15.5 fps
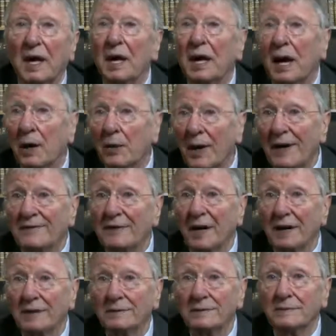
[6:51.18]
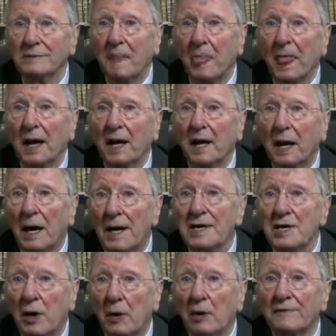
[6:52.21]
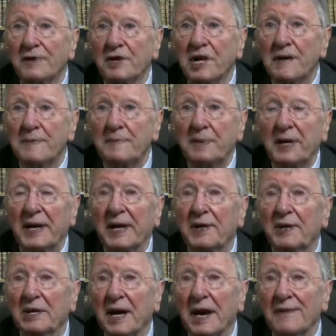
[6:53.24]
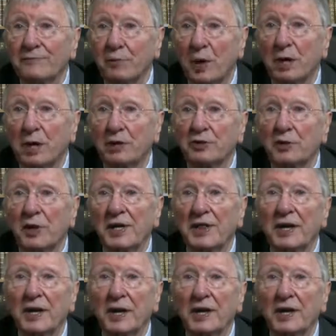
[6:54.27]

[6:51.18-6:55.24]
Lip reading: However, I know of a company that I've worked with